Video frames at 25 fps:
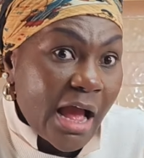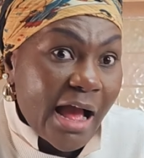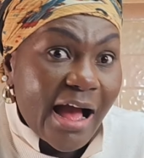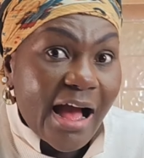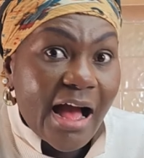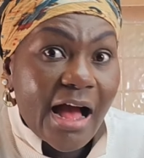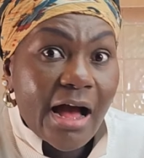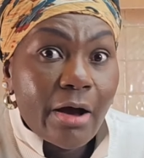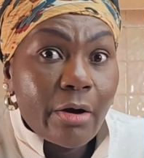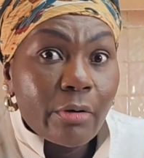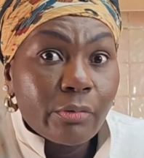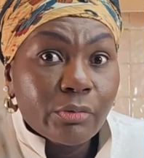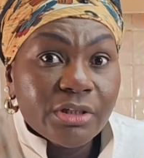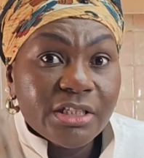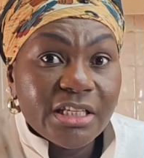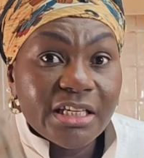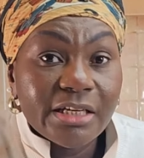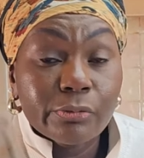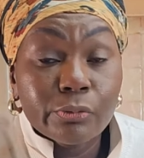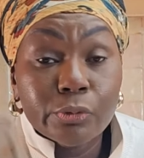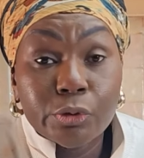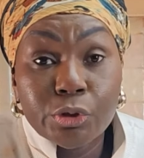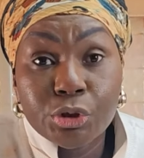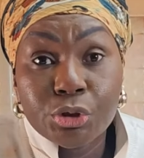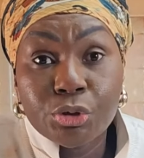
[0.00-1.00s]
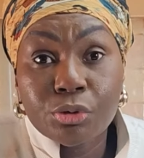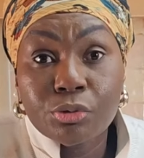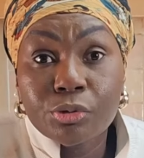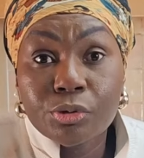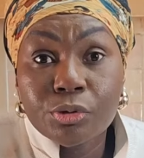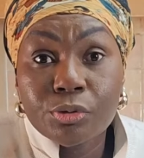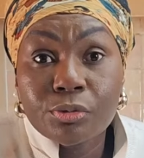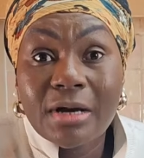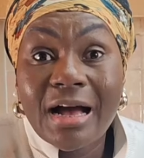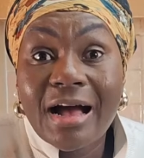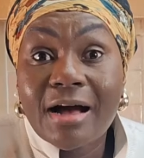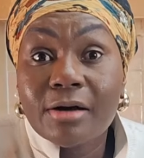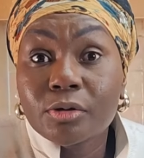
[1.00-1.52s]
how they will show
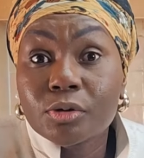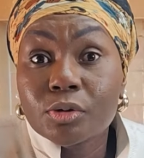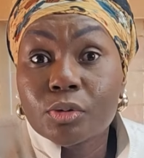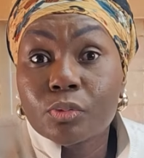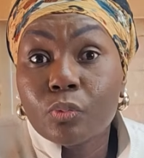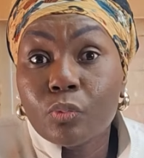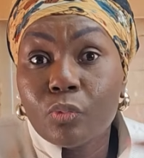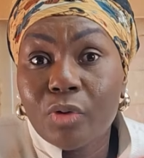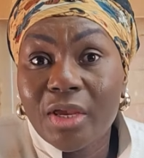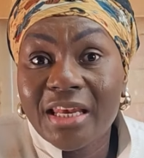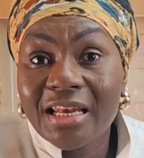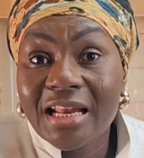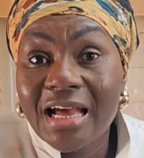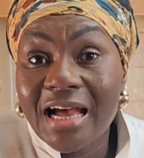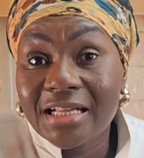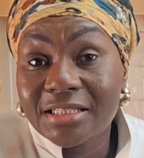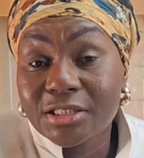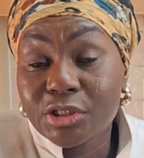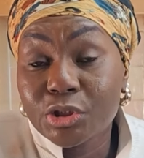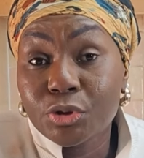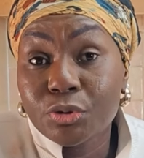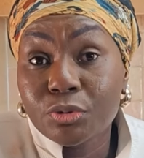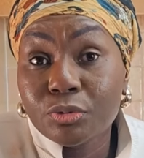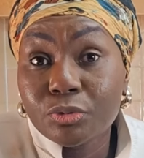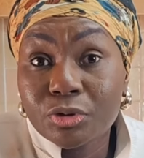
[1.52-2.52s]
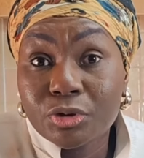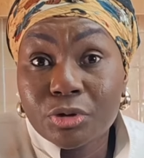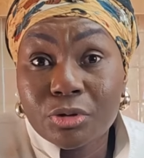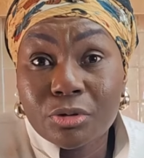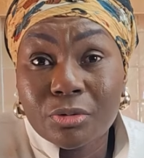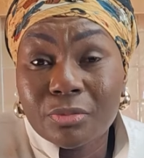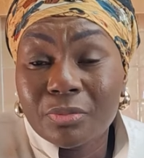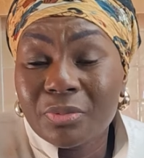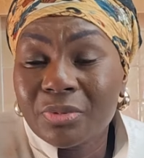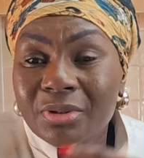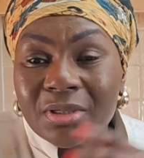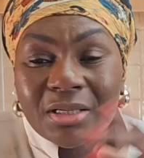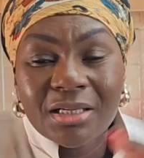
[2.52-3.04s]
you how to win at
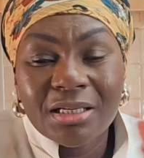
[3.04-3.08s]
YouTube,